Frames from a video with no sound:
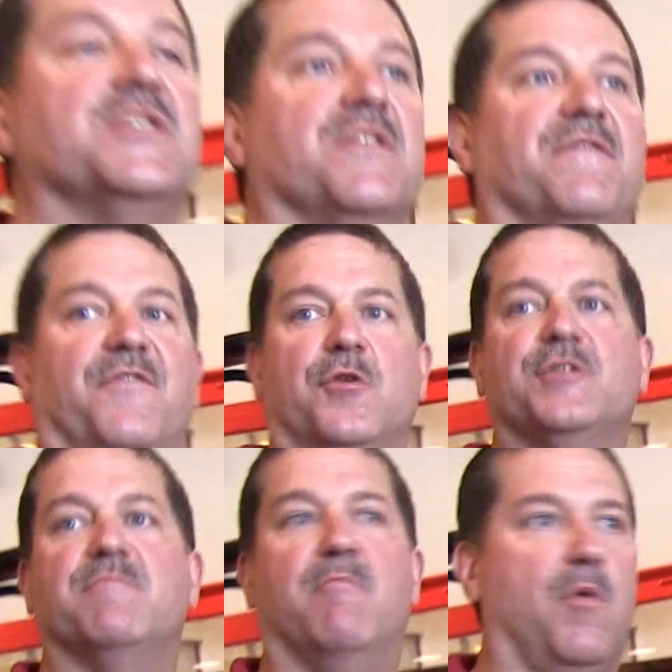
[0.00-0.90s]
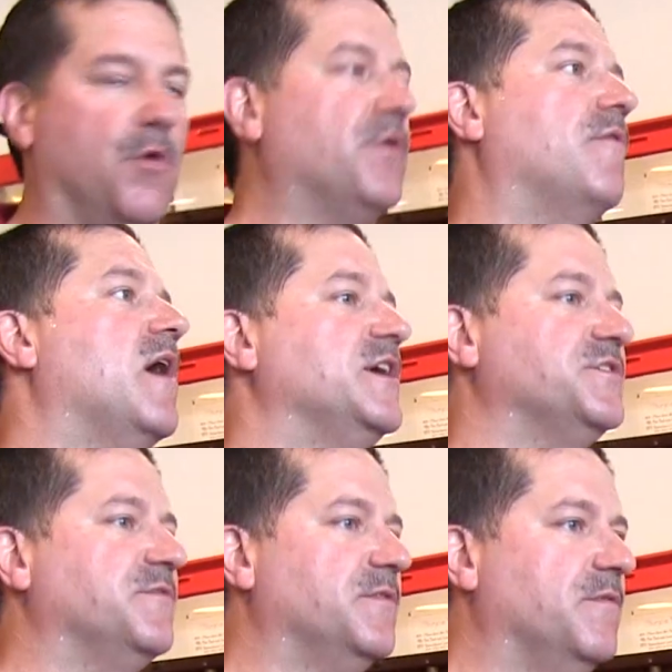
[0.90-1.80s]
is the first
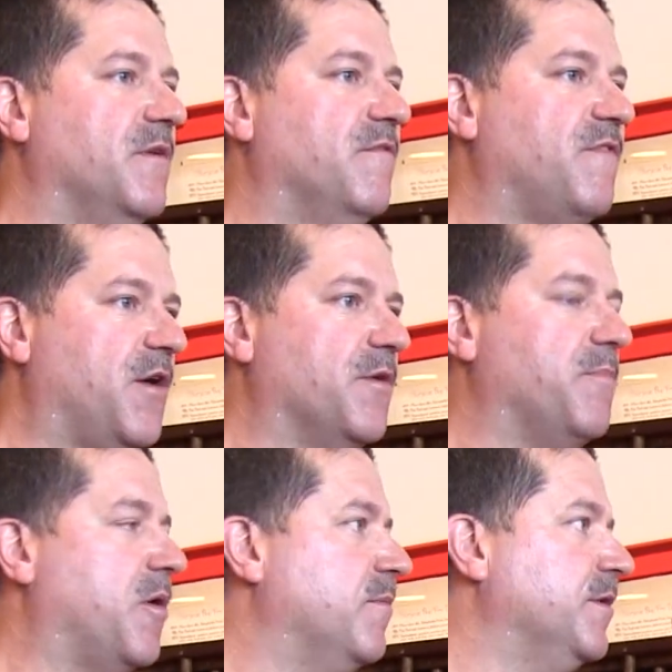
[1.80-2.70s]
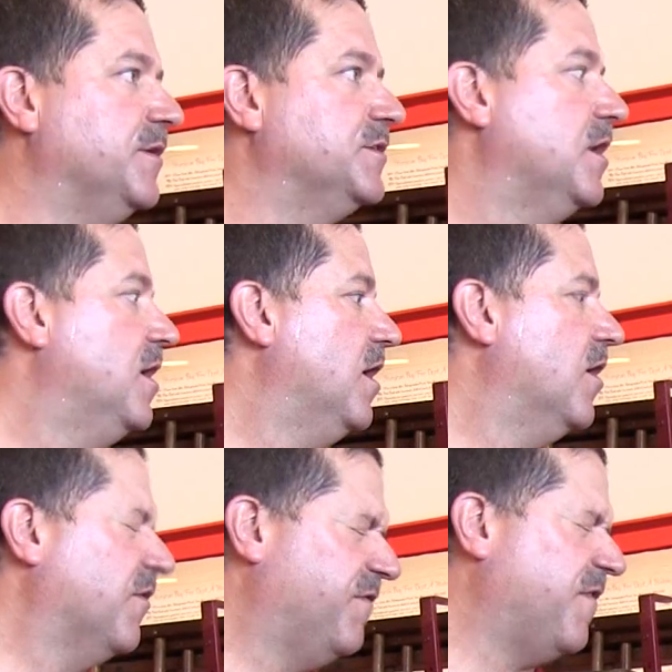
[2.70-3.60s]
motorized fire department
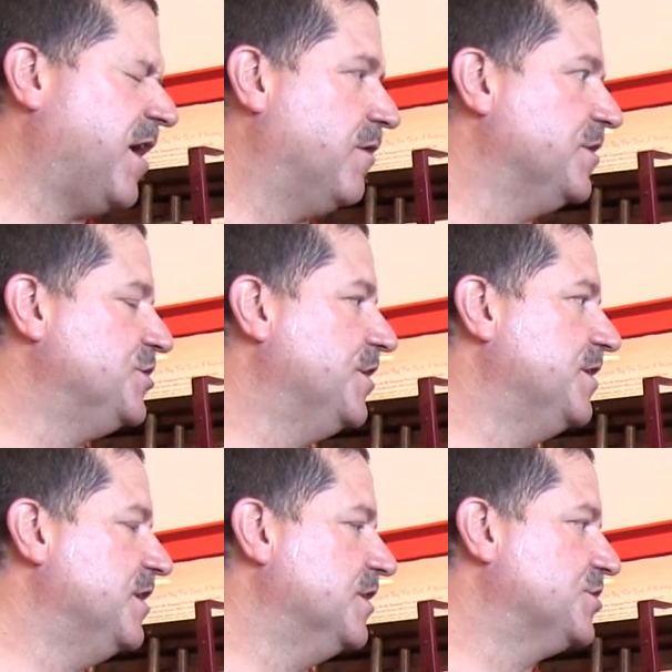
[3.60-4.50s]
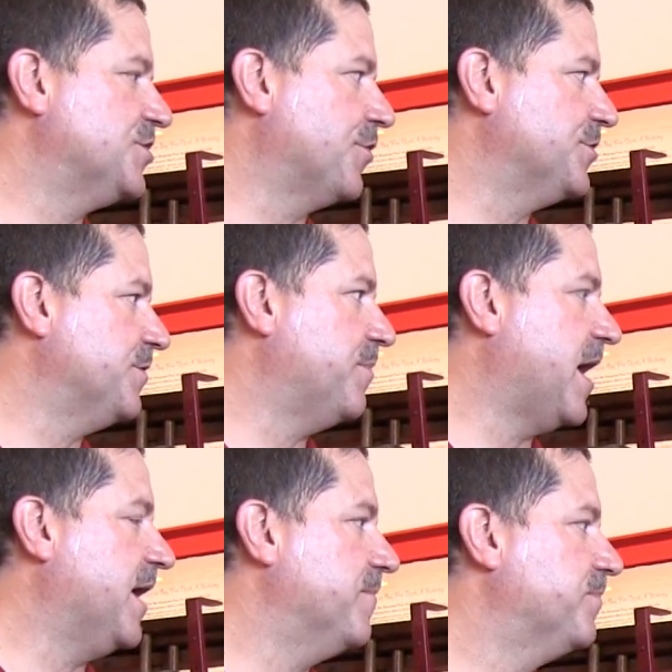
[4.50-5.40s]
or fire engine in Sturgeon
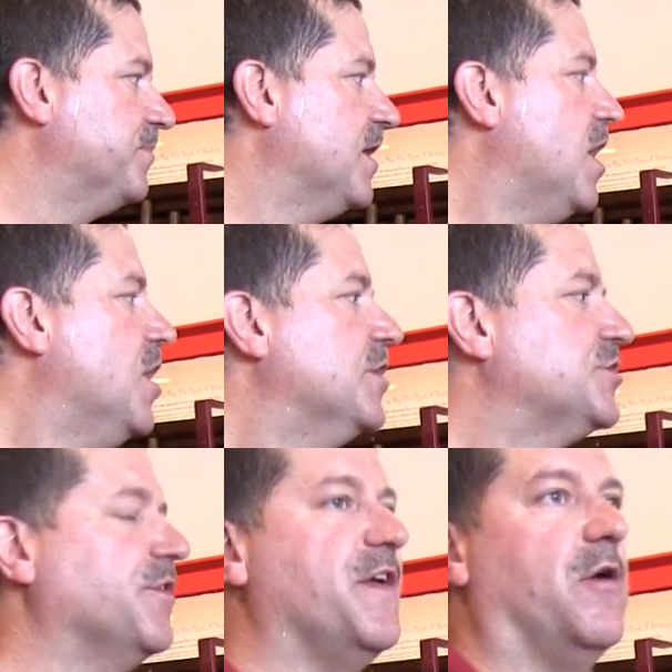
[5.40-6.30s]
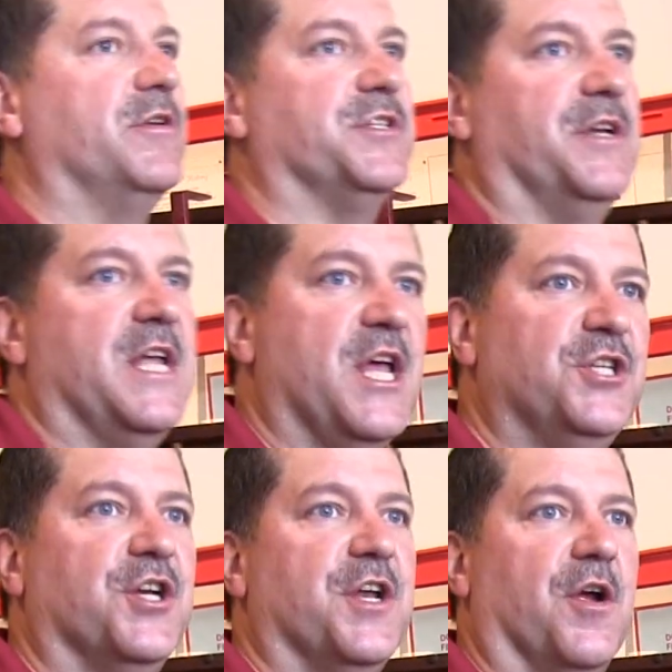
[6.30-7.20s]
Bay. So there is an
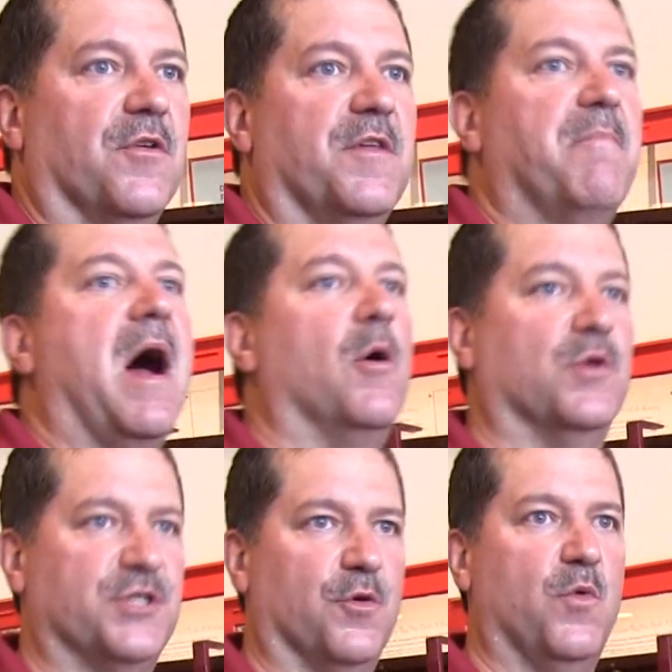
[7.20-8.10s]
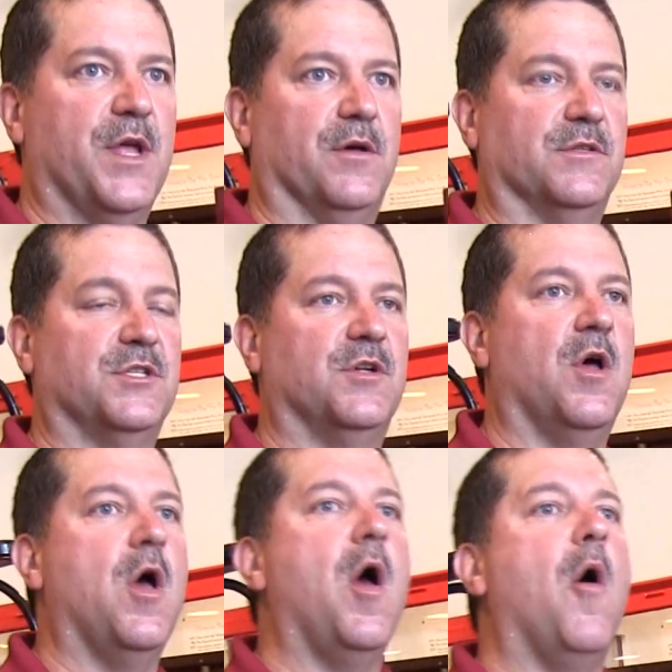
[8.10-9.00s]
engine here that powers the wheels.
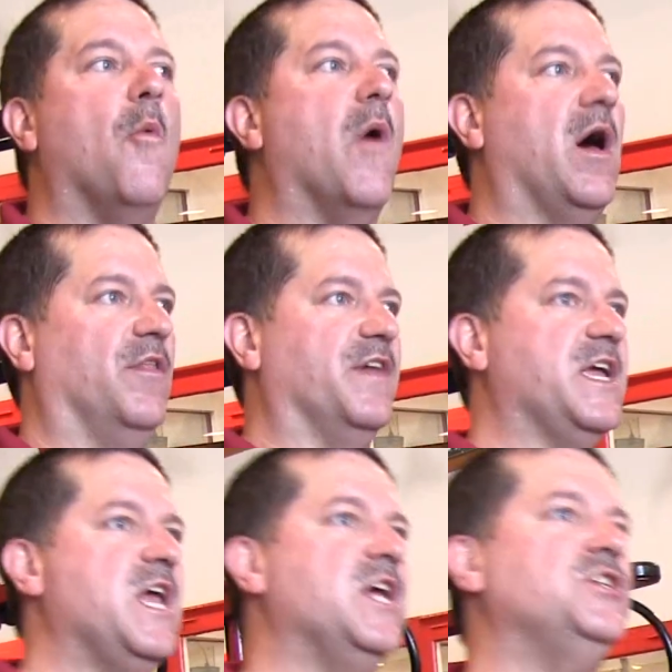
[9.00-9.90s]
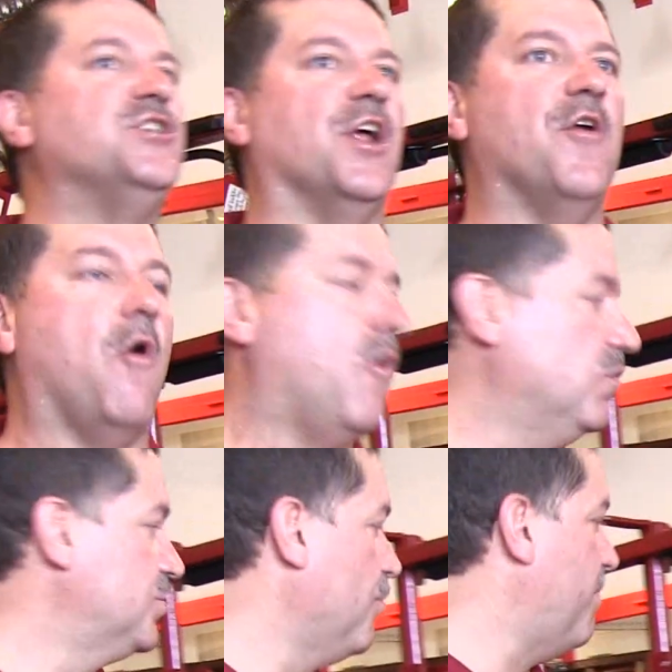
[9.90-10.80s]
Well, the engine
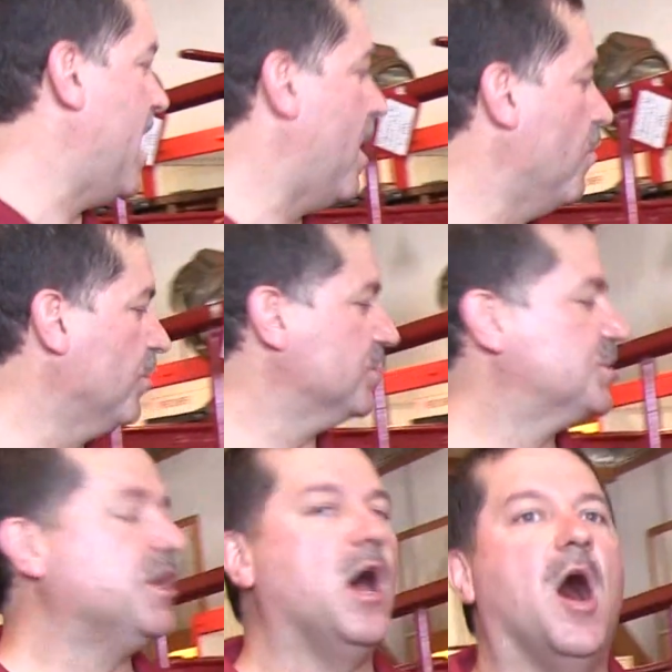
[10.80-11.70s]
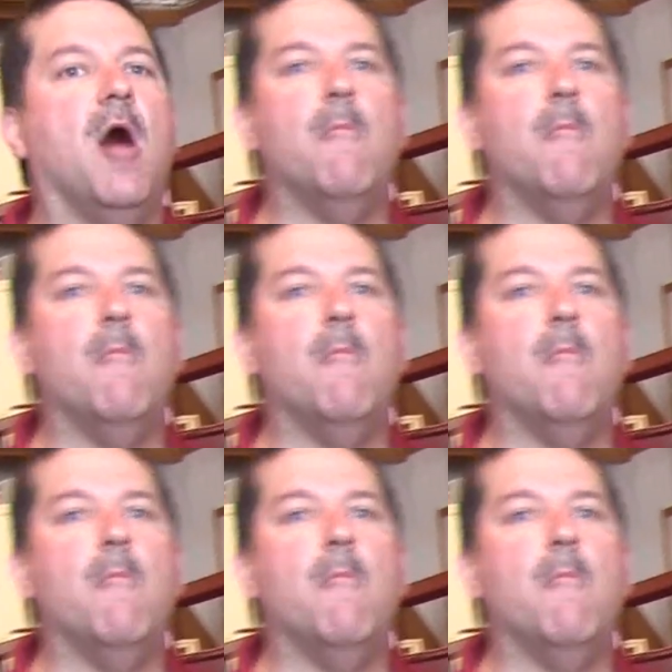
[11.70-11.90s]
also powers a